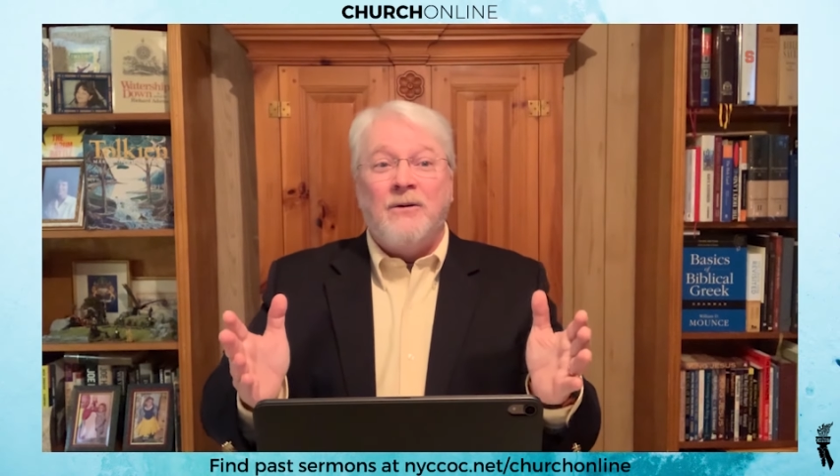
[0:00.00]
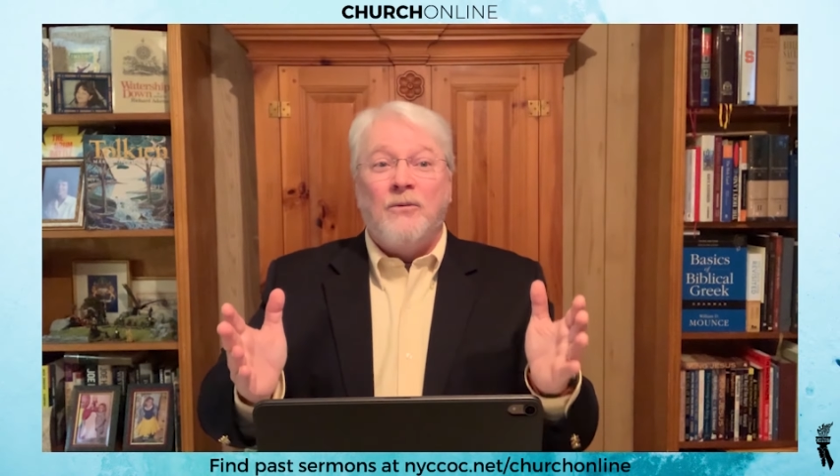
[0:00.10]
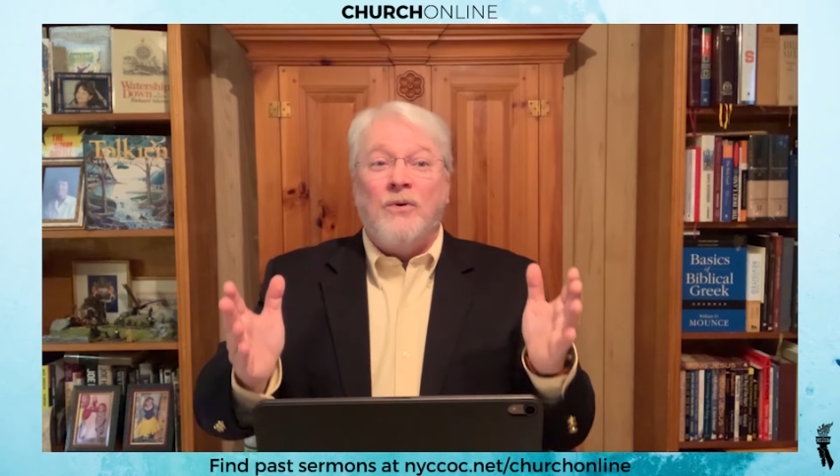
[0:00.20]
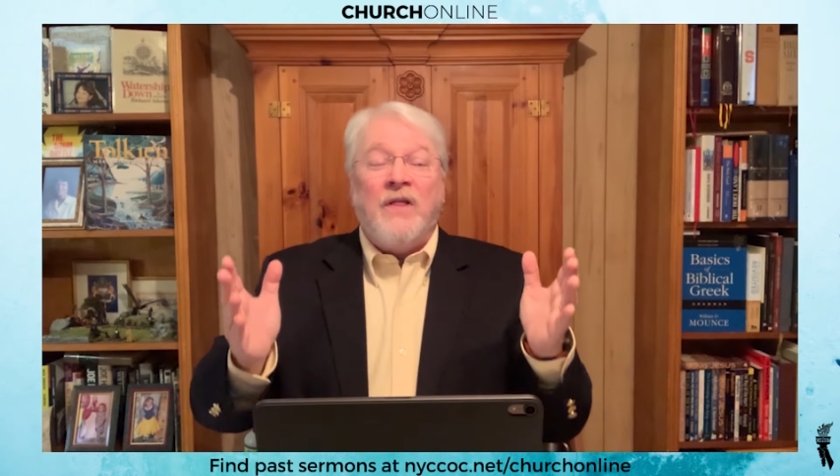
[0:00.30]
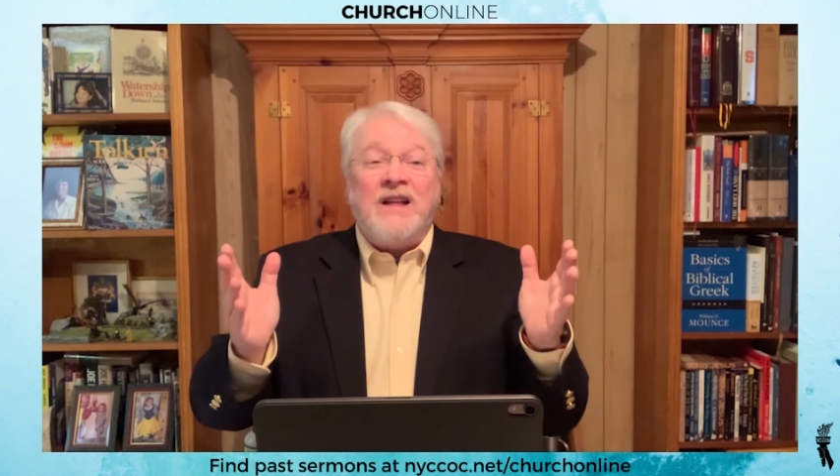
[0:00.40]

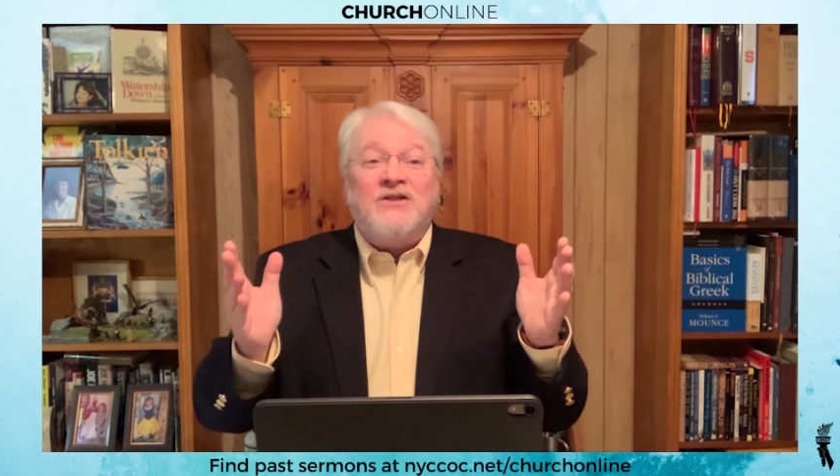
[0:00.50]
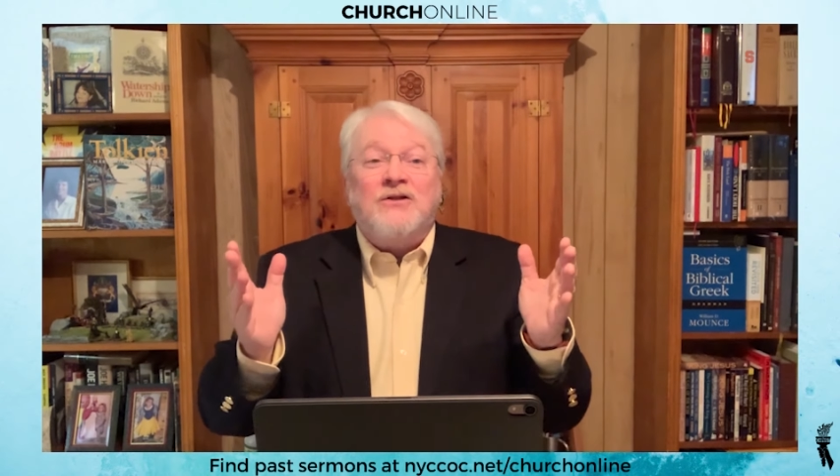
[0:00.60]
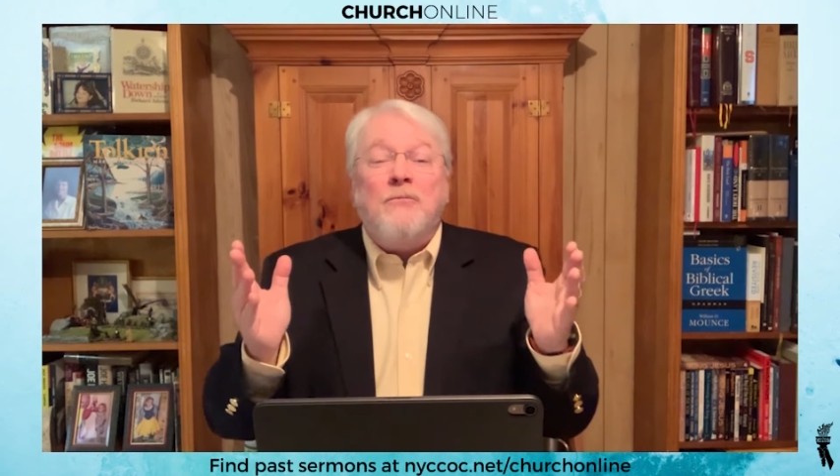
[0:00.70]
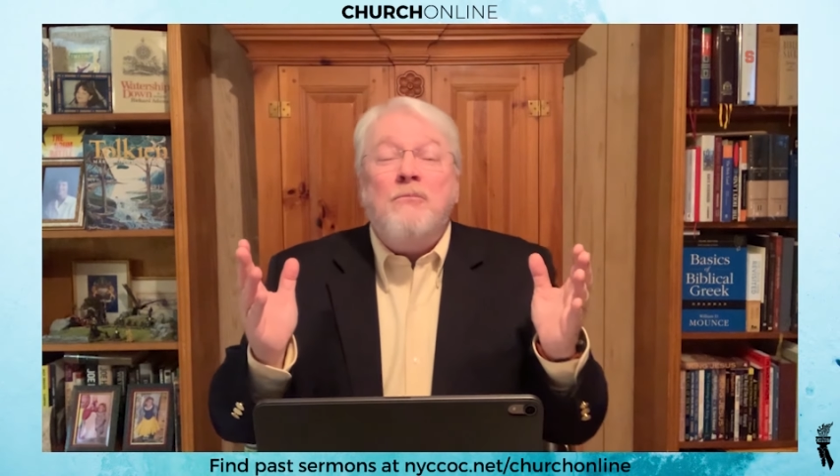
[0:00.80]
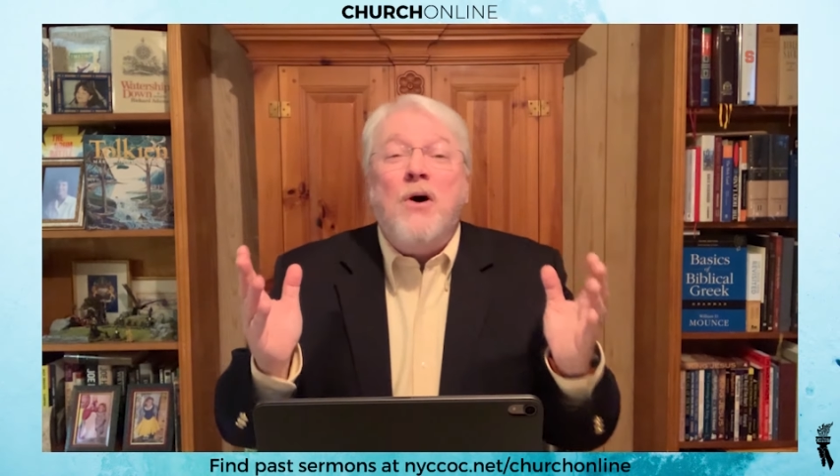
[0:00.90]
Well, that's
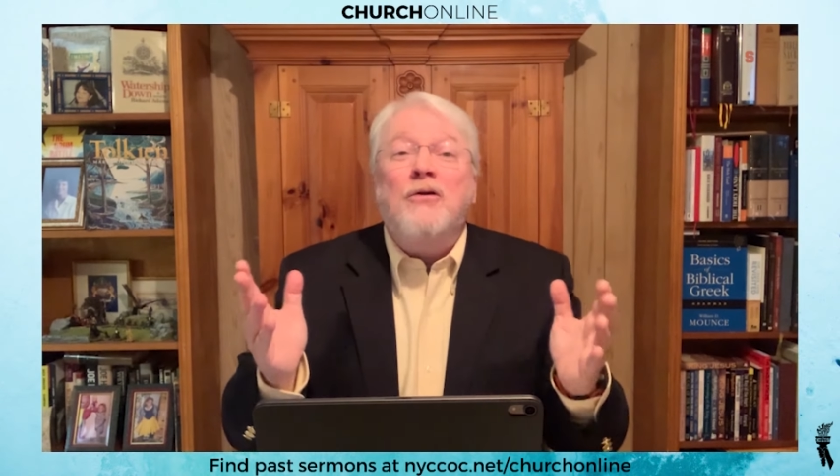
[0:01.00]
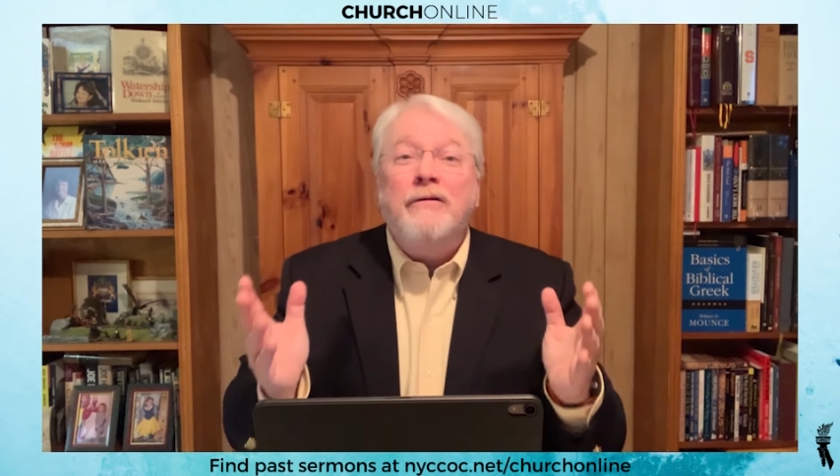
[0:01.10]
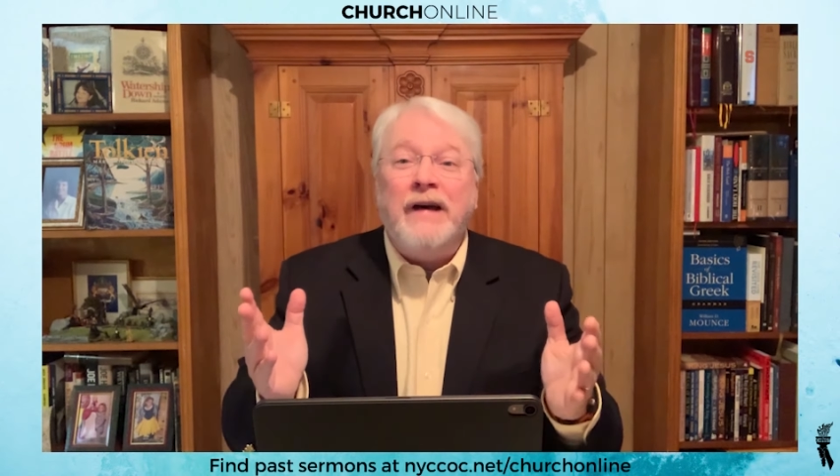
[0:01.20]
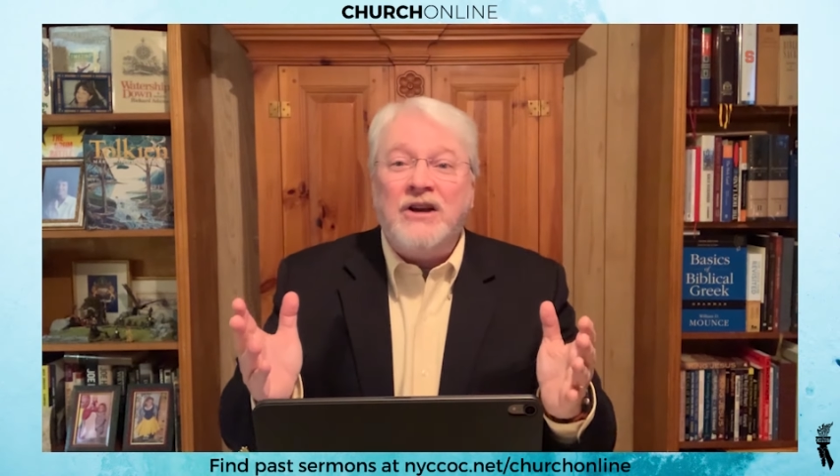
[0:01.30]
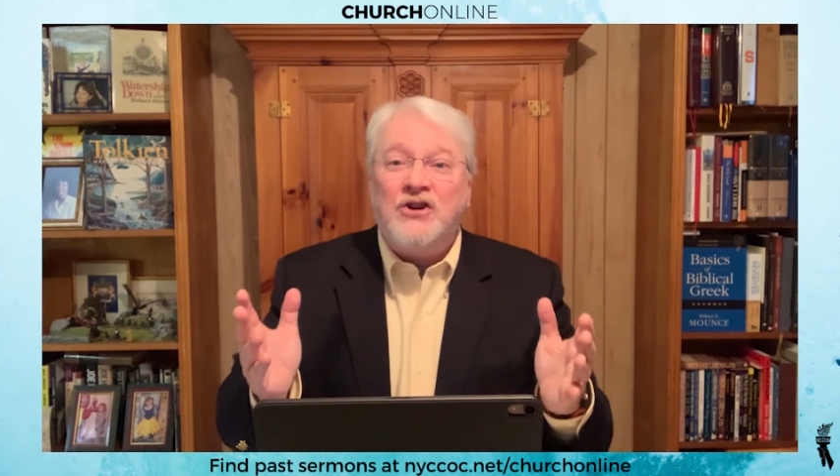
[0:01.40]
the
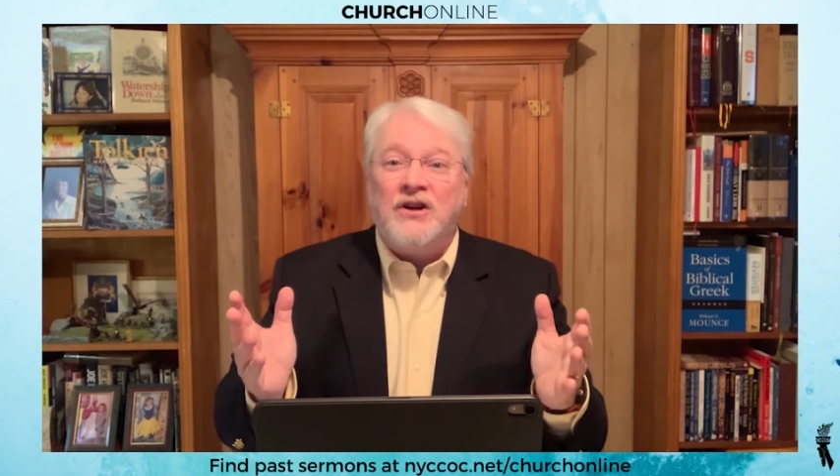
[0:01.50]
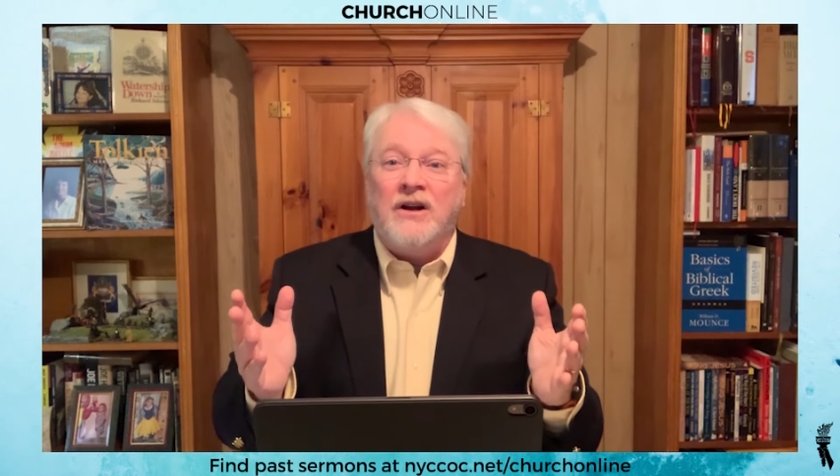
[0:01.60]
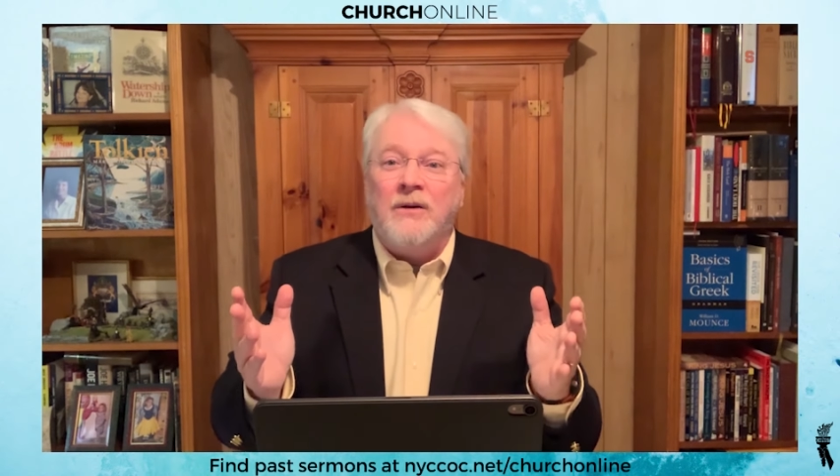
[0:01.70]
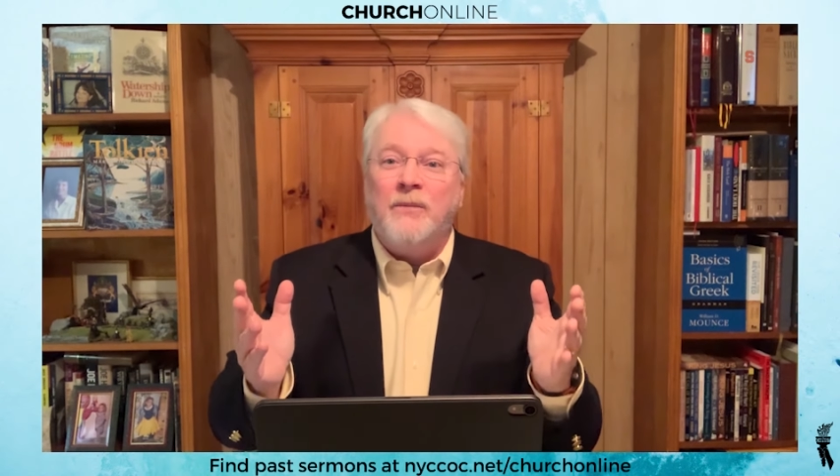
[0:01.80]
motivation,